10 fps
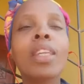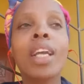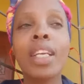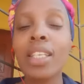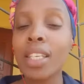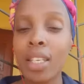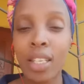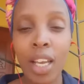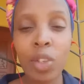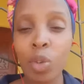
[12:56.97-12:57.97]
And as
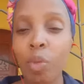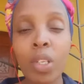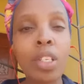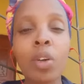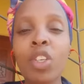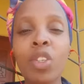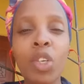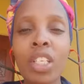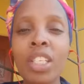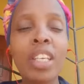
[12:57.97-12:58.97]
kissing as with most of the
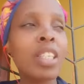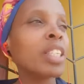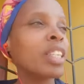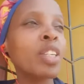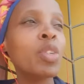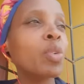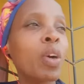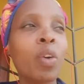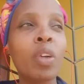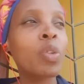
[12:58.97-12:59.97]
insurance industry, that you
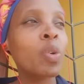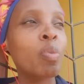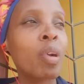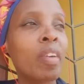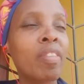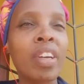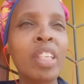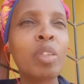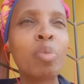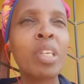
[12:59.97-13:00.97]
are going to
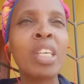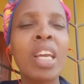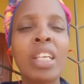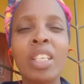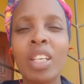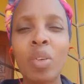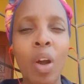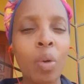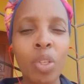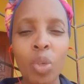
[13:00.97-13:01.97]
unfriend me and then you
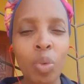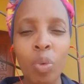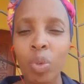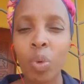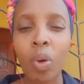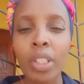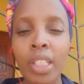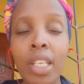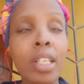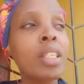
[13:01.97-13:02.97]
are going to do all the
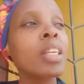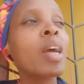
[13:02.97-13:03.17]
things.